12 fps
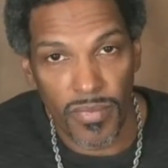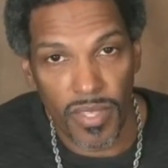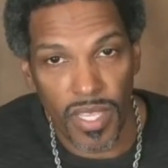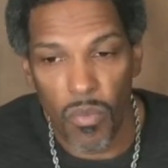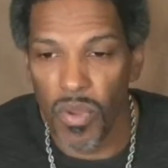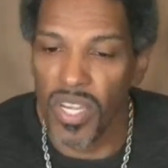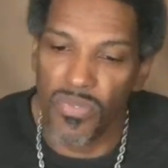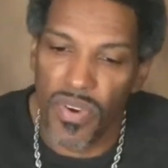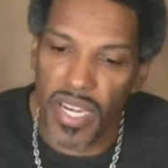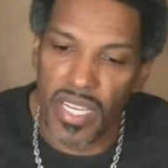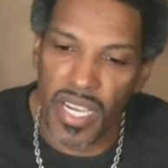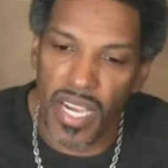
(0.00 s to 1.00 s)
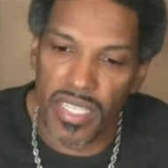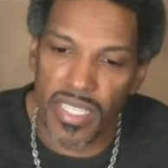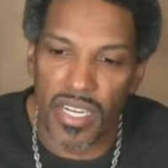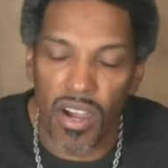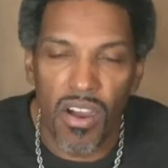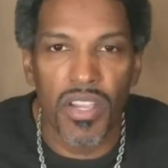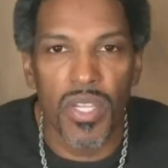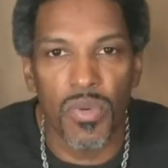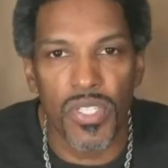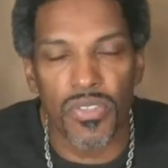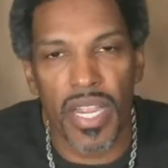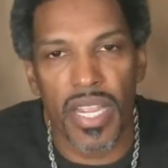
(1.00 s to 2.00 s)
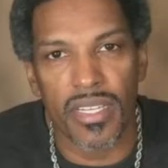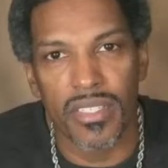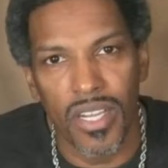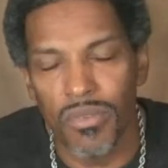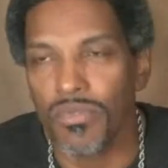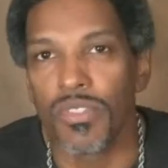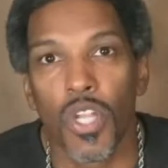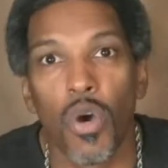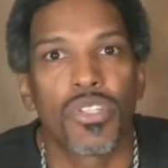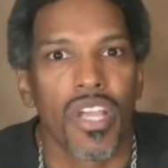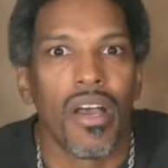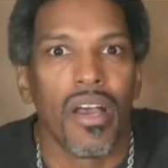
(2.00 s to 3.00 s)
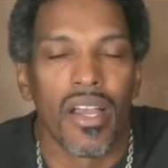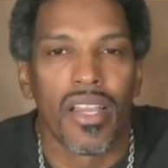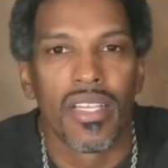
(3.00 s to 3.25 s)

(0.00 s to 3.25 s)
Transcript: And when he finally got there, oh, he was right. No, duh.